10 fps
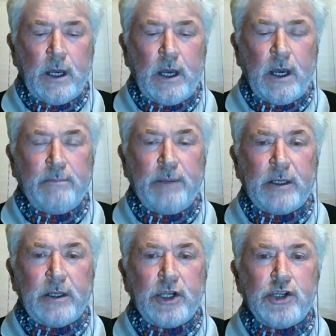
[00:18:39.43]

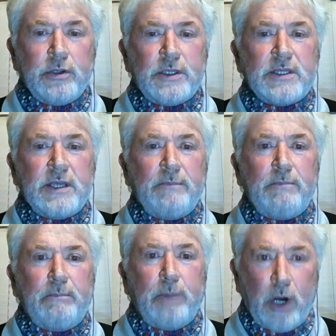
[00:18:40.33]
but should
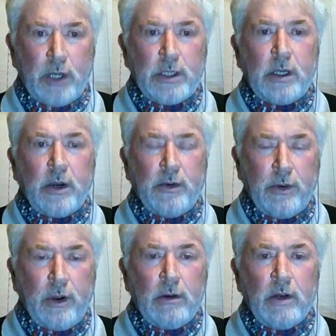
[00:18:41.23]
some part go
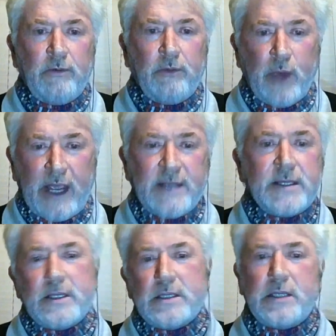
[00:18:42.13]
wrong, for
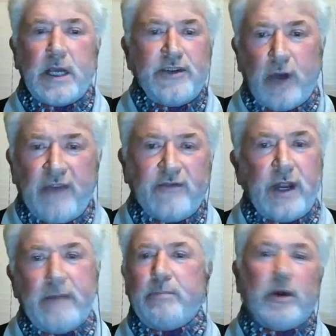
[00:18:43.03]
instance, a
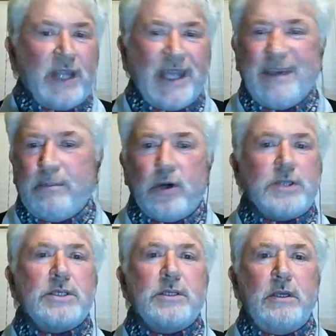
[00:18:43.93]
drivetrain part, a
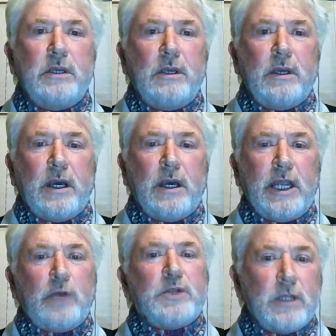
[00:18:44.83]
gearbox,
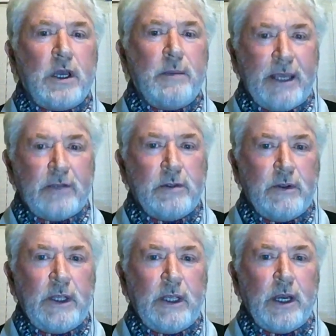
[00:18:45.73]
it will still go back to
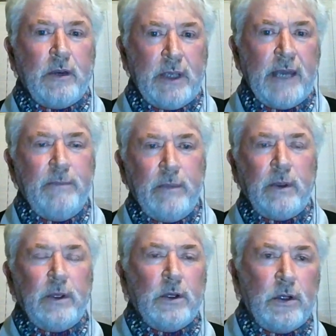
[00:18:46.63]
the
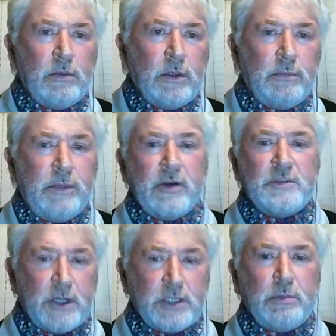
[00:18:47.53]
OEM, who will be
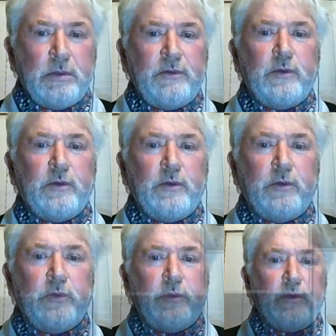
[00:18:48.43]
responsible for the